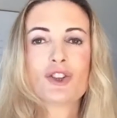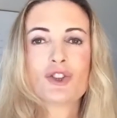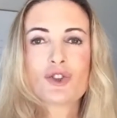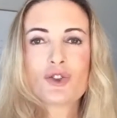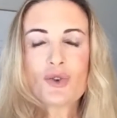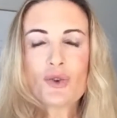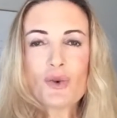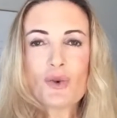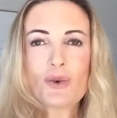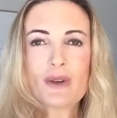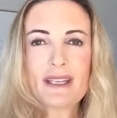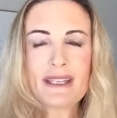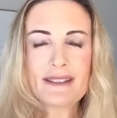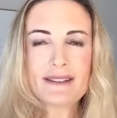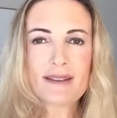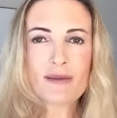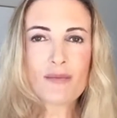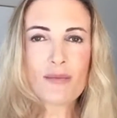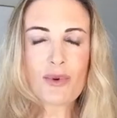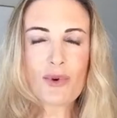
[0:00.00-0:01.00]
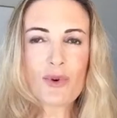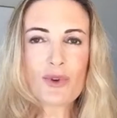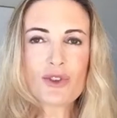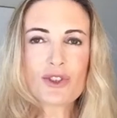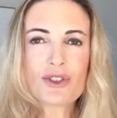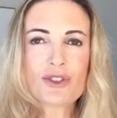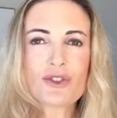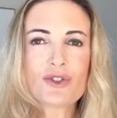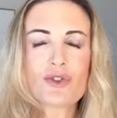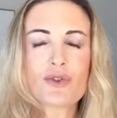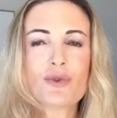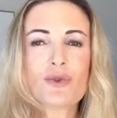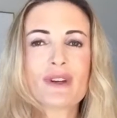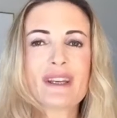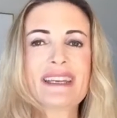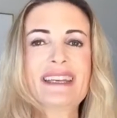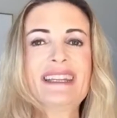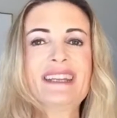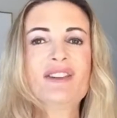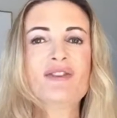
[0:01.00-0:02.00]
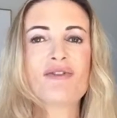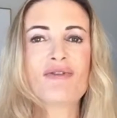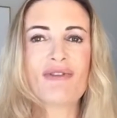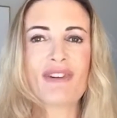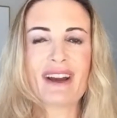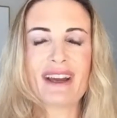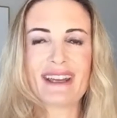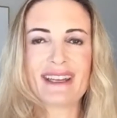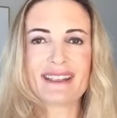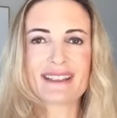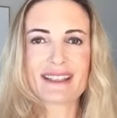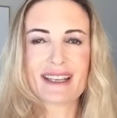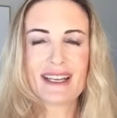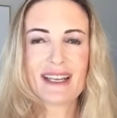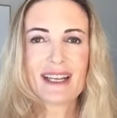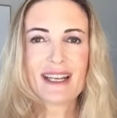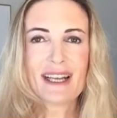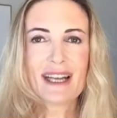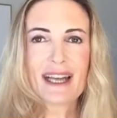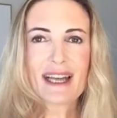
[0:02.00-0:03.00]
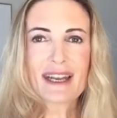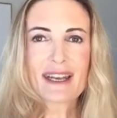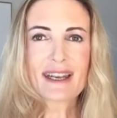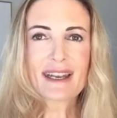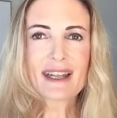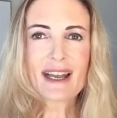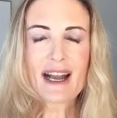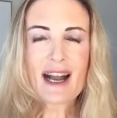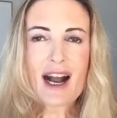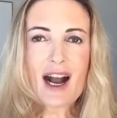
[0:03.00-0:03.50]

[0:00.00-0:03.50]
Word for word: Two, it's important to innovate and